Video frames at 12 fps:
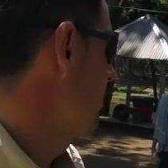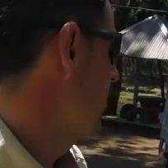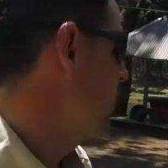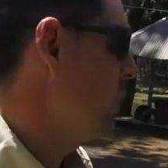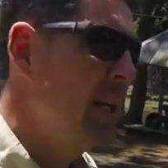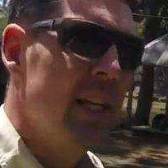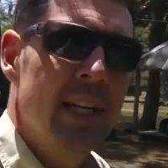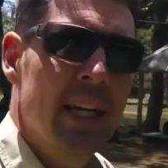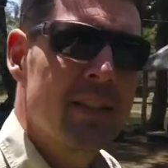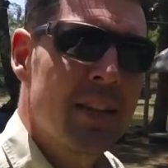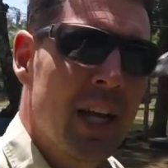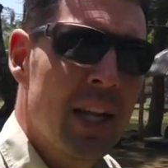20
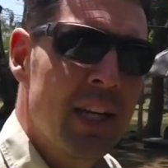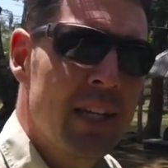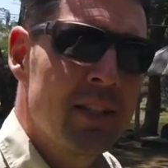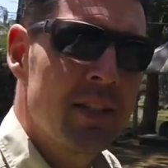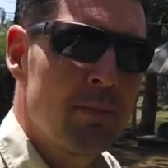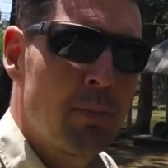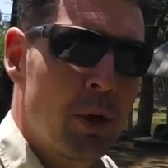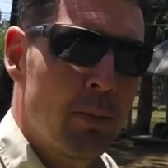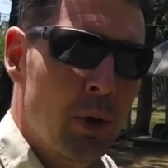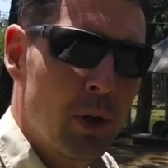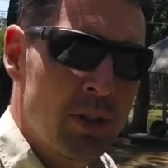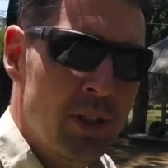quetzales per
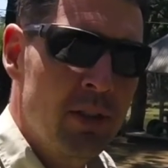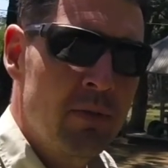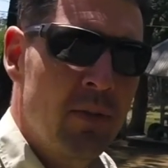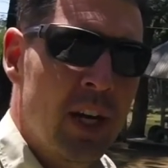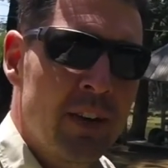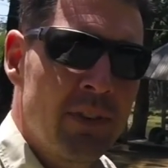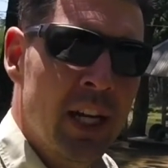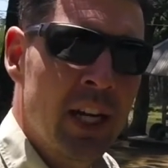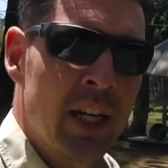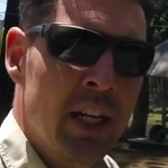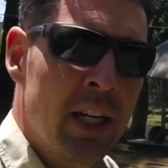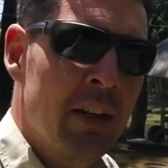person, 5 to get
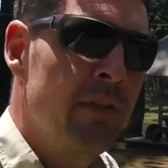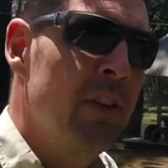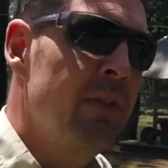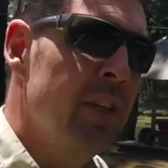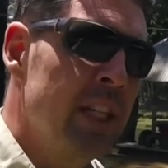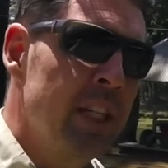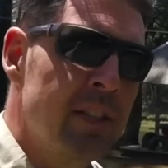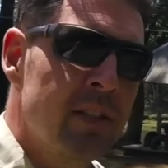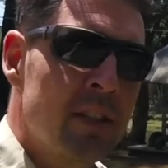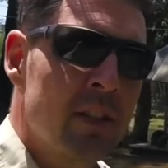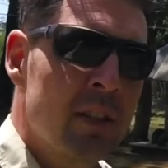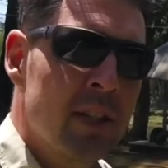in and 15
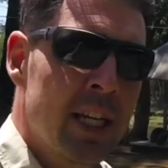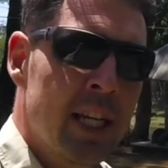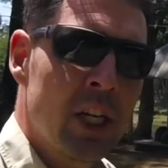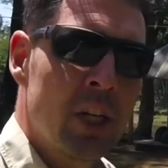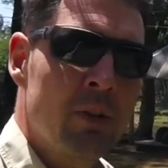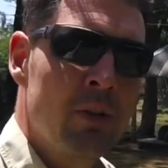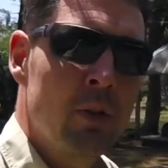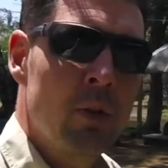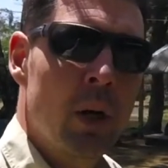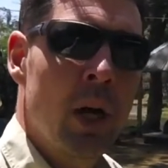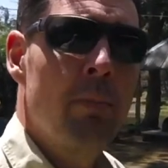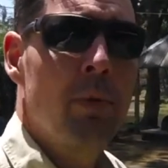to get a canoe
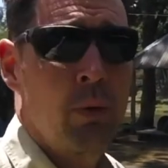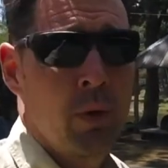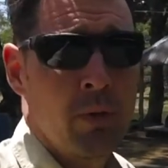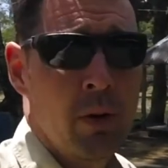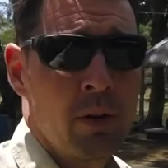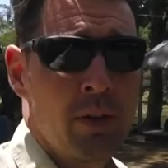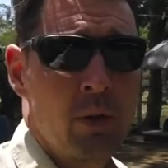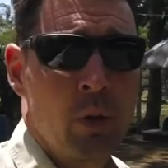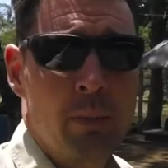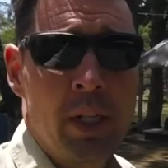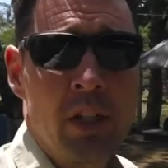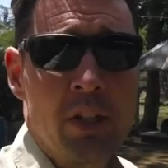up the river to a
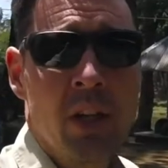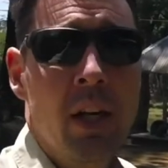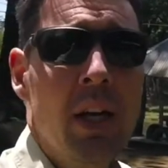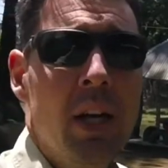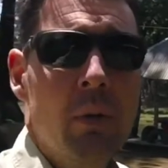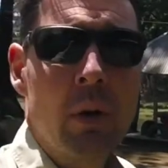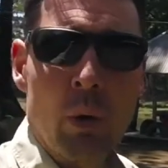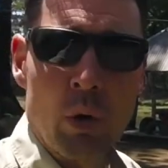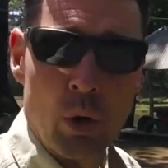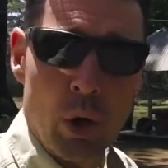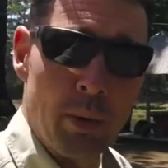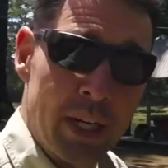beach where we'll
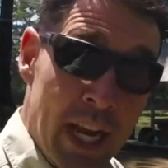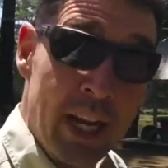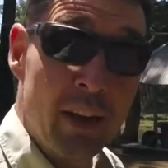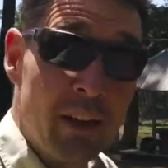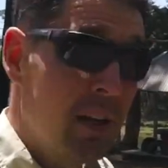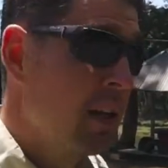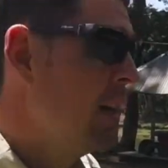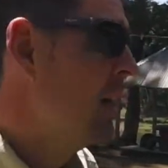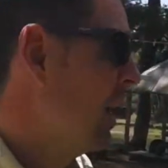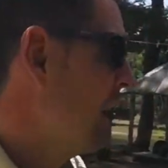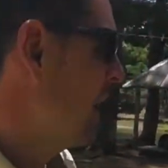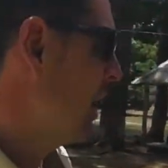go up a canyon.
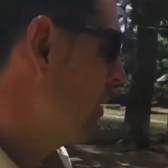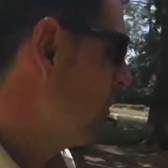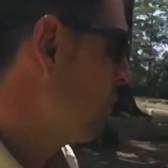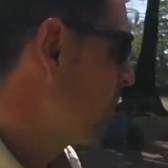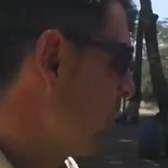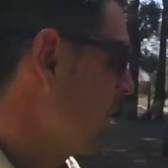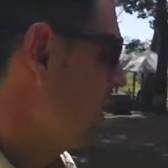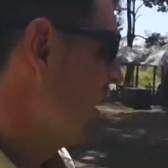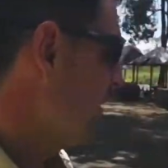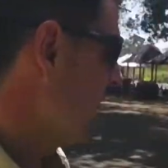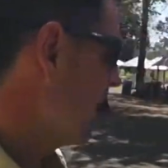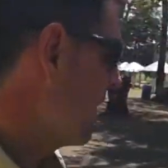We've got a